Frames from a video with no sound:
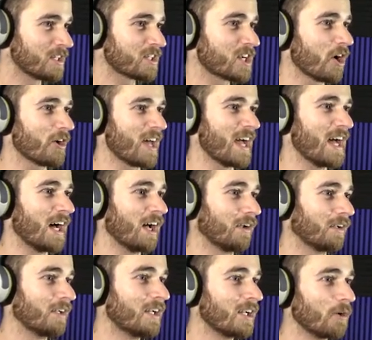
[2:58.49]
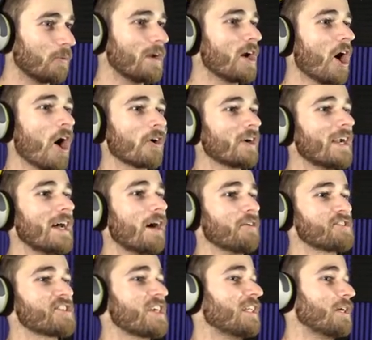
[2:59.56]
Go to hell. We are in hell,
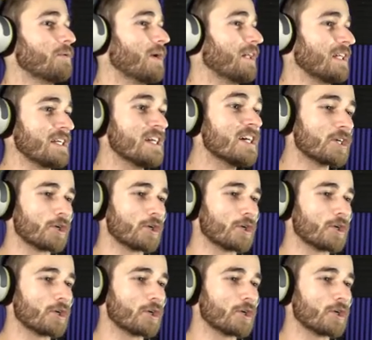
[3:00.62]
silly Willy.